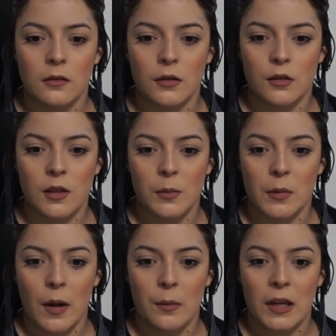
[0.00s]
there's somebody
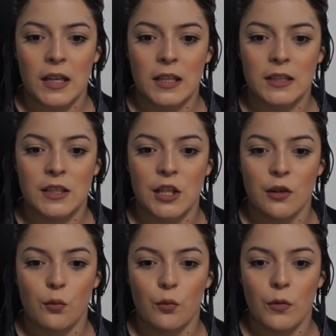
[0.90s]
by me. And I did
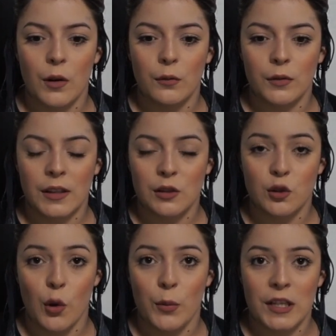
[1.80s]
it like
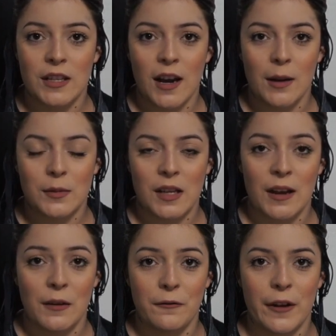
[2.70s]
so many times. I
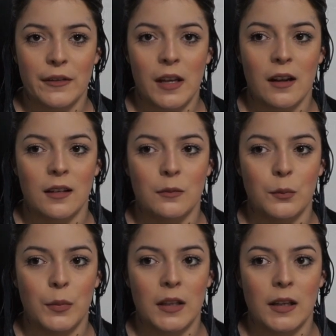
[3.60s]
have felt that
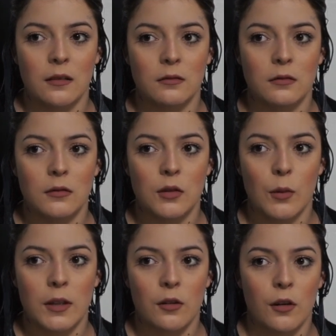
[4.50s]
and been like, do
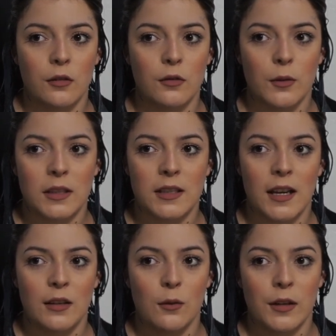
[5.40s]
I turn? Do I
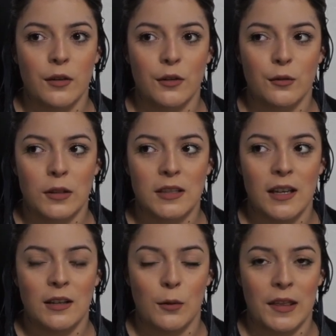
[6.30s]
stay? Do I turn? Do I
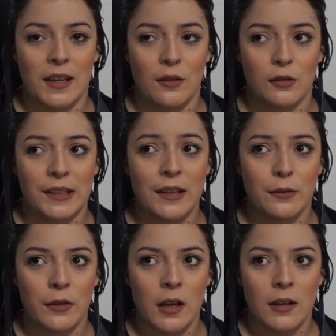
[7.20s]
stay? Do I think it'll
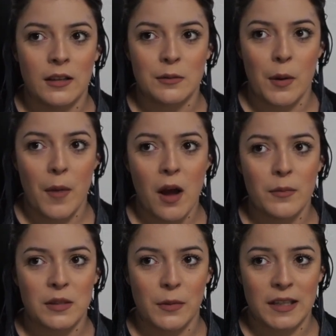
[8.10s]
leave? Is it my mom?
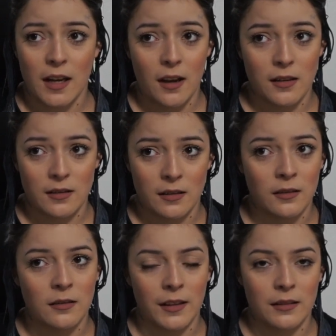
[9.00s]
Is it my dad? Is it
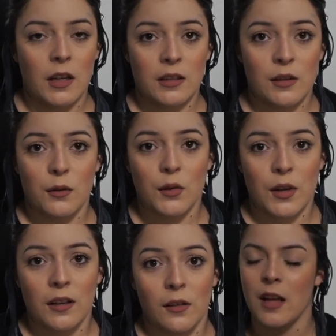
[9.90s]
like a serial
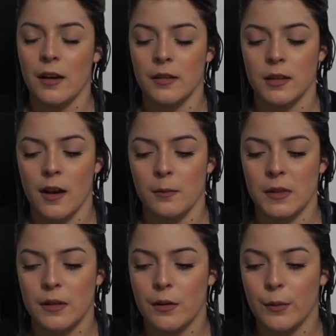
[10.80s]
killer? A lot of the
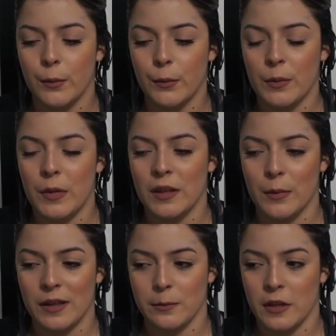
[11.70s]
times we'd be in the
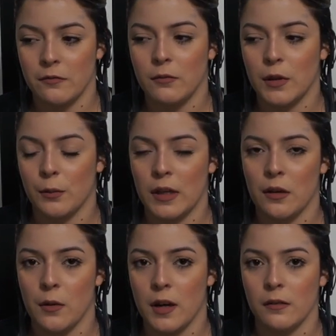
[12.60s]
basement, the
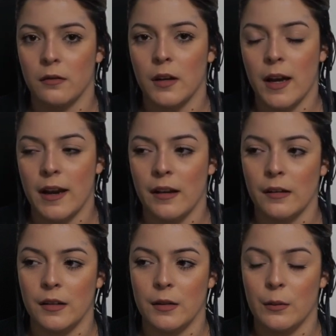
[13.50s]
radio on,
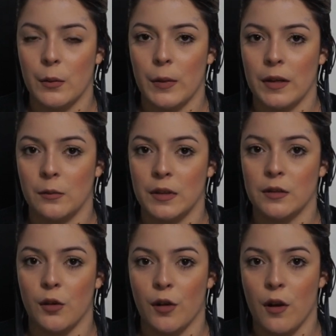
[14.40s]
and it would randomly
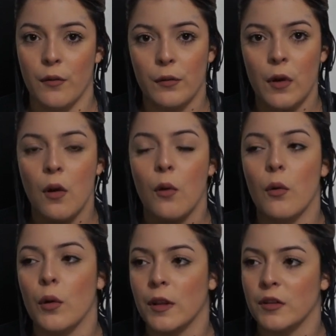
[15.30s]
turn off
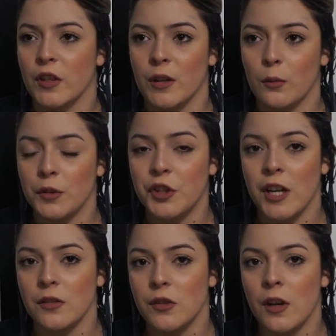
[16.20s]
or the channel would
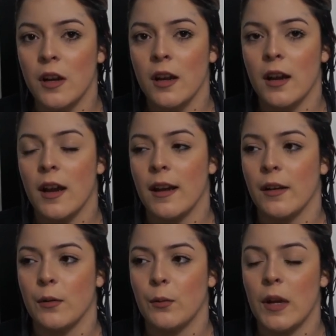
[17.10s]
change.
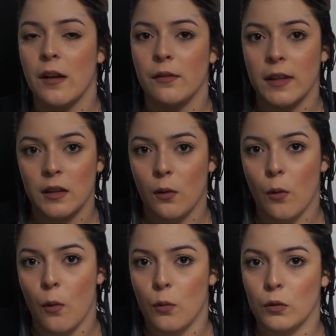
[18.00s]
And we have like the
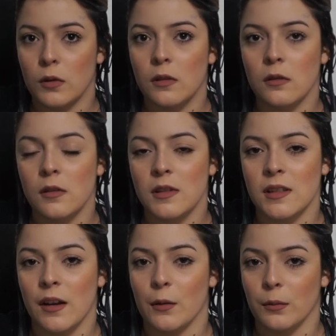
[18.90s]
old
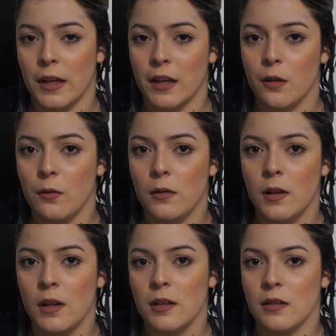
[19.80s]
style radio.
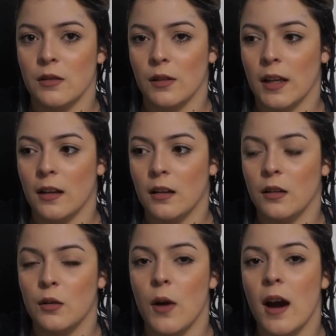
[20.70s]
So like
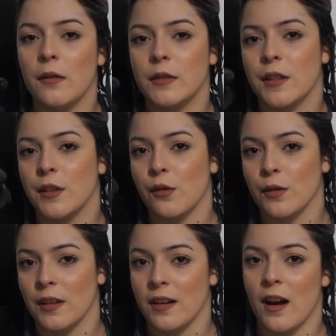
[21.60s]
you have to
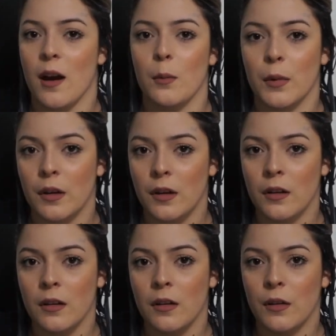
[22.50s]
turn the knob
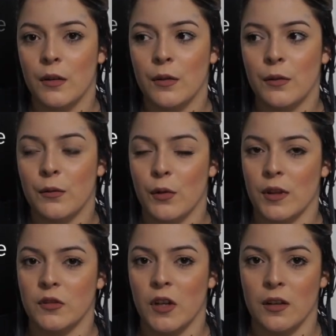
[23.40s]
for
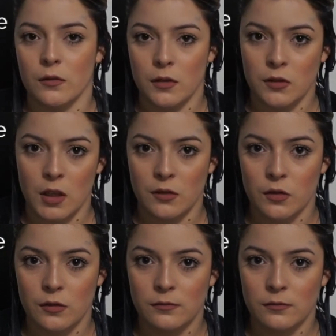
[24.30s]
the channel to change.